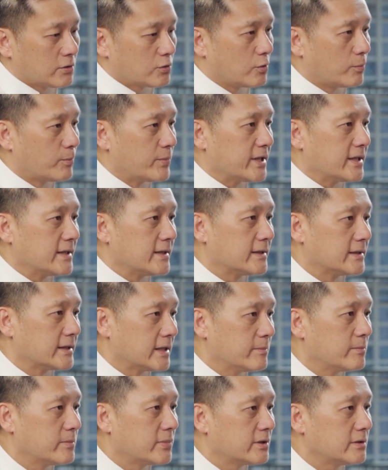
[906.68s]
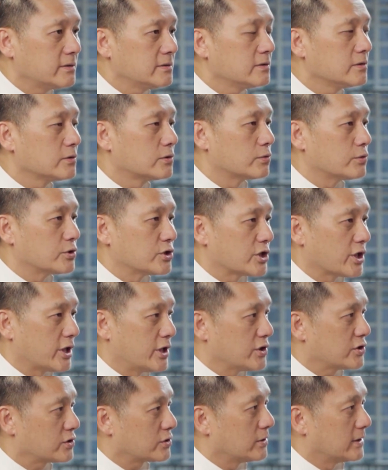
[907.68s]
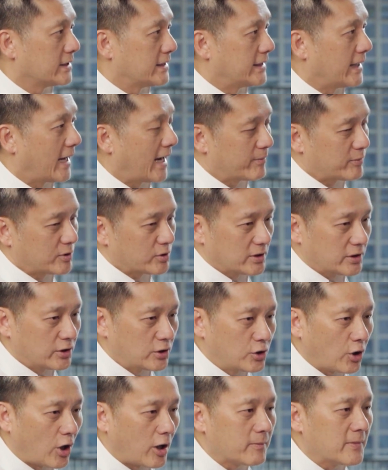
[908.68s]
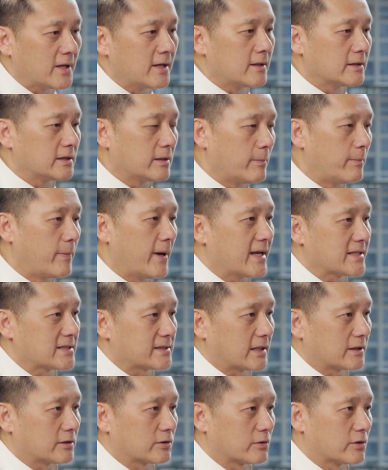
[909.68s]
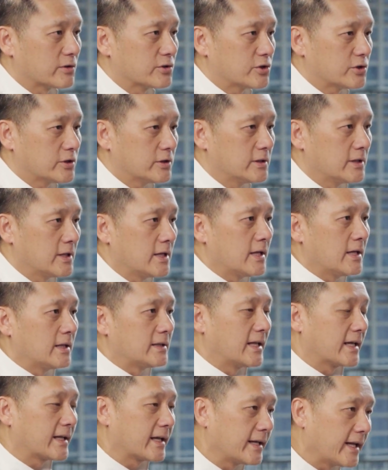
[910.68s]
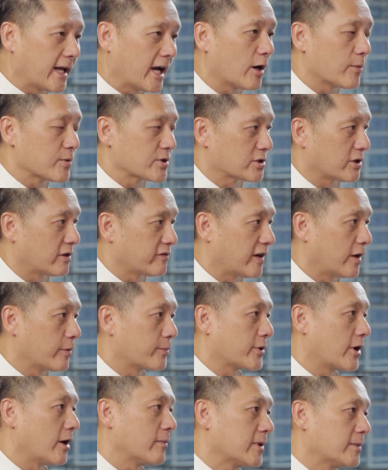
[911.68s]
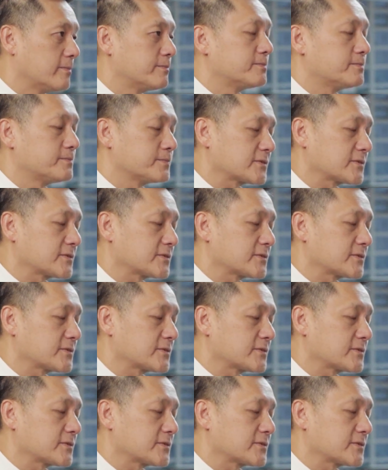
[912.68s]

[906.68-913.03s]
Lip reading: to be nimble, to change, to adapt, to adopt the best technology that can help solve our problem.